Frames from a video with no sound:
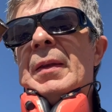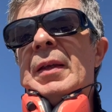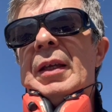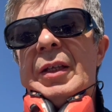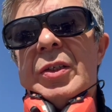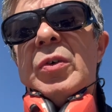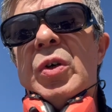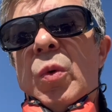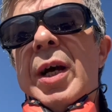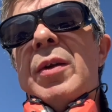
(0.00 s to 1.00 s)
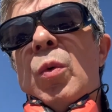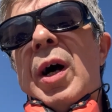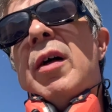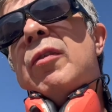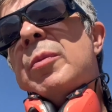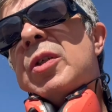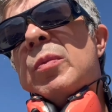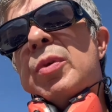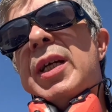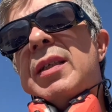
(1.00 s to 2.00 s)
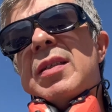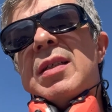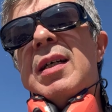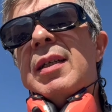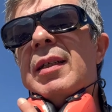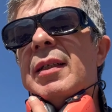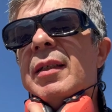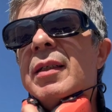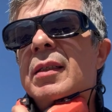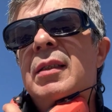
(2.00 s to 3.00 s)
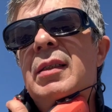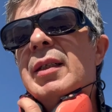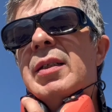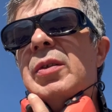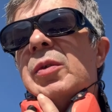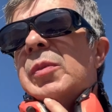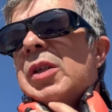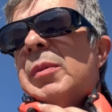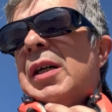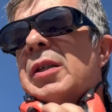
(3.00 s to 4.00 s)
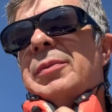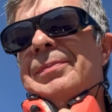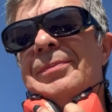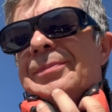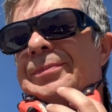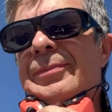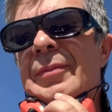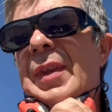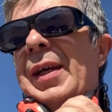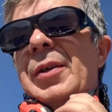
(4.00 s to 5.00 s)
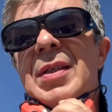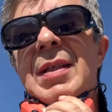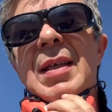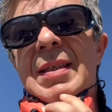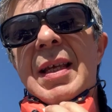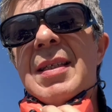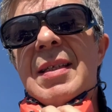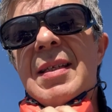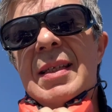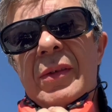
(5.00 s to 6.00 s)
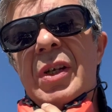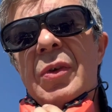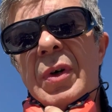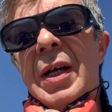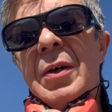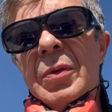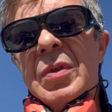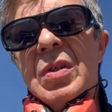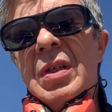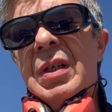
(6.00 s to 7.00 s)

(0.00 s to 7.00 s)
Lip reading: It took quite a while for me to break this gun in. It took me about, I would say, 60, 70 rounds.